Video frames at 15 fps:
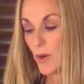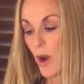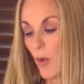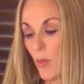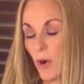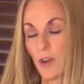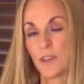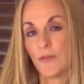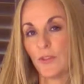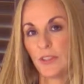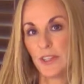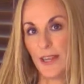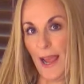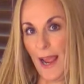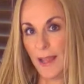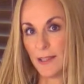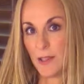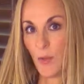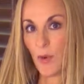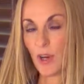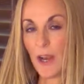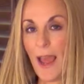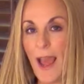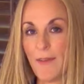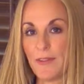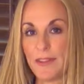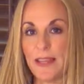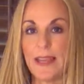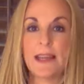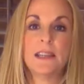our words for today that we're going to have
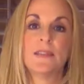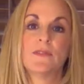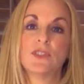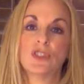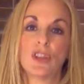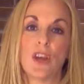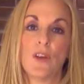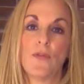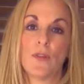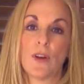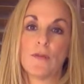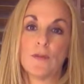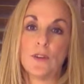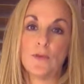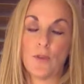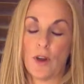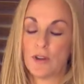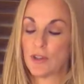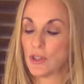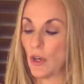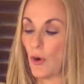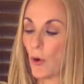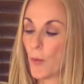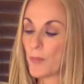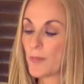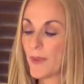at the end of the show for our food for our soul?